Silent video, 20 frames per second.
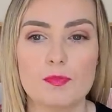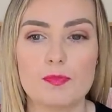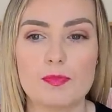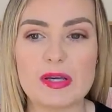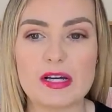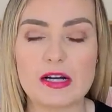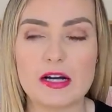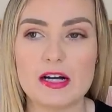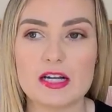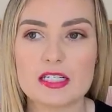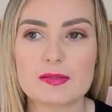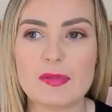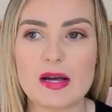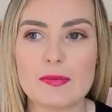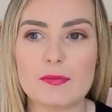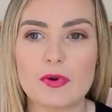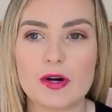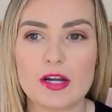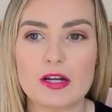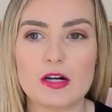because my
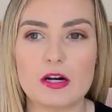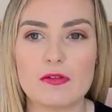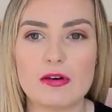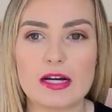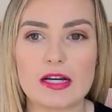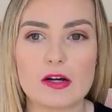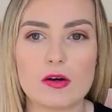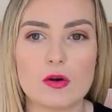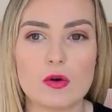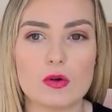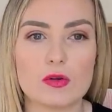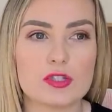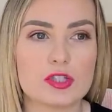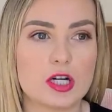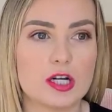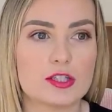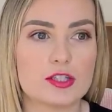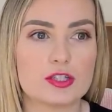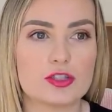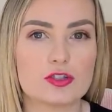brain already holds
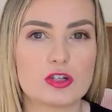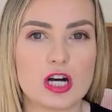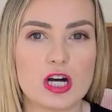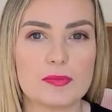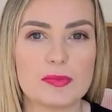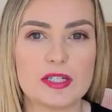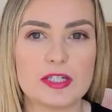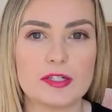on to trauma